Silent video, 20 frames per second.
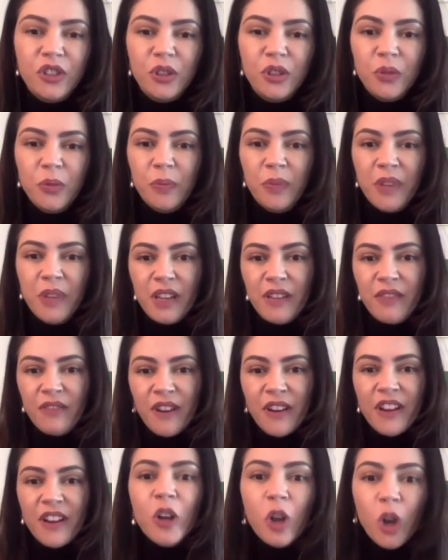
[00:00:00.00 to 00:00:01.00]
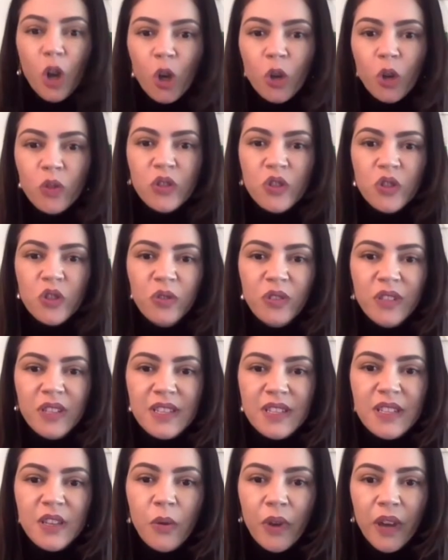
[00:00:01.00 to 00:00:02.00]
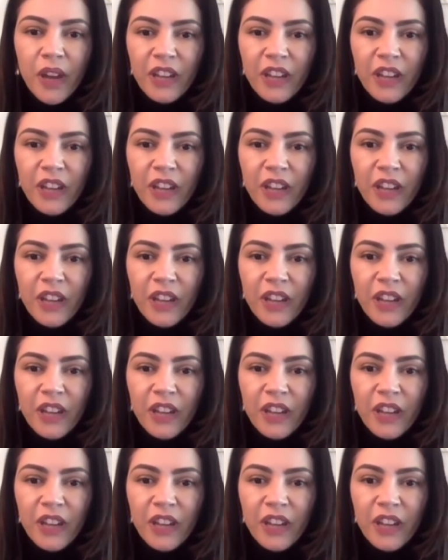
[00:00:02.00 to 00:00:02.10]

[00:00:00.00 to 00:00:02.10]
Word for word: to be very close to this new